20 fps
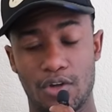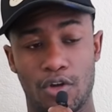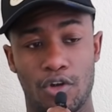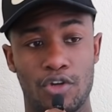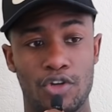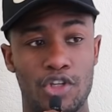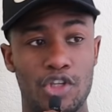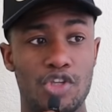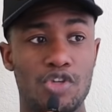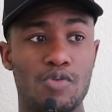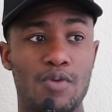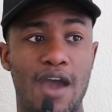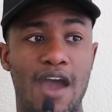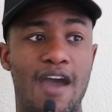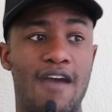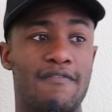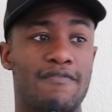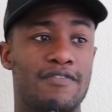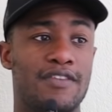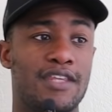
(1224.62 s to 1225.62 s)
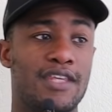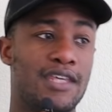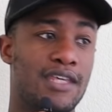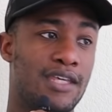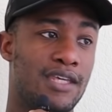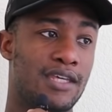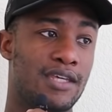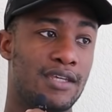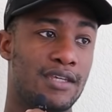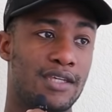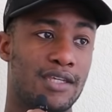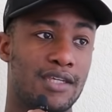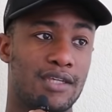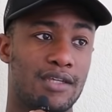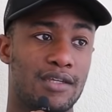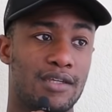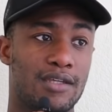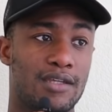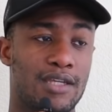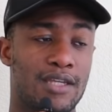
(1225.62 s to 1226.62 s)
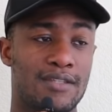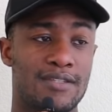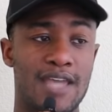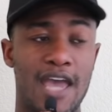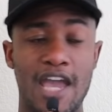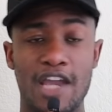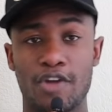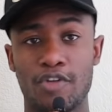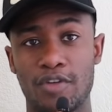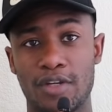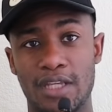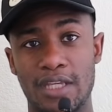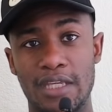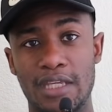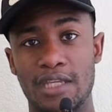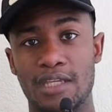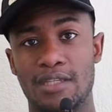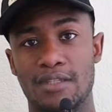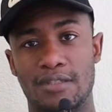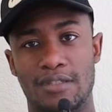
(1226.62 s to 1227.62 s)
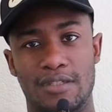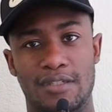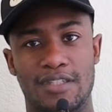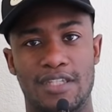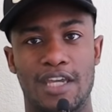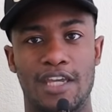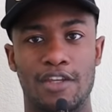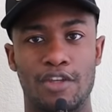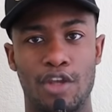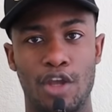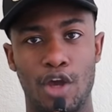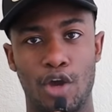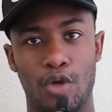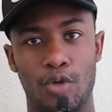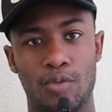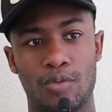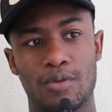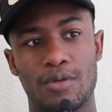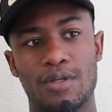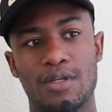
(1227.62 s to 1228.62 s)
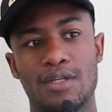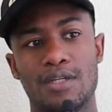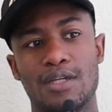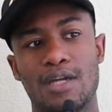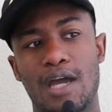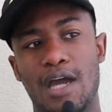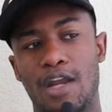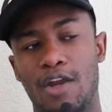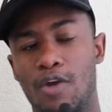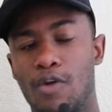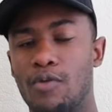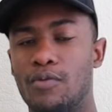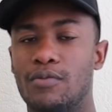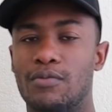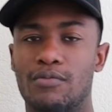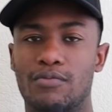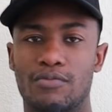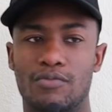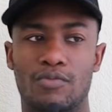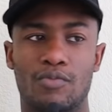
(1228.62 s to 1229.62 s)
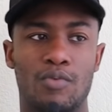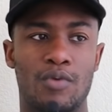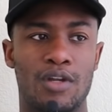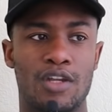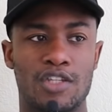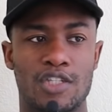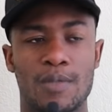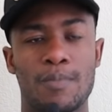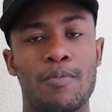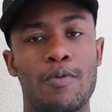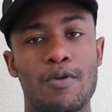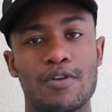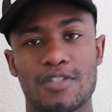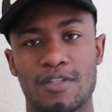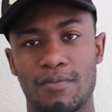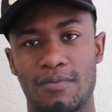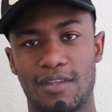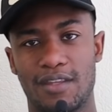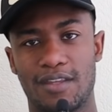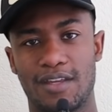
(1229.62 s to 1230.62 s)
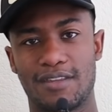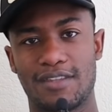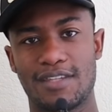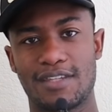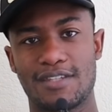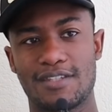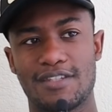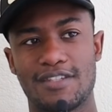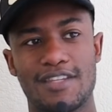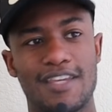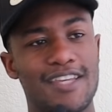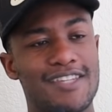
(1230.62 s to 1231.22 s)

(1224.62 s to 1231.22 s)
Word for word: or do you have the integrity to say, no, I don't want to support something like this?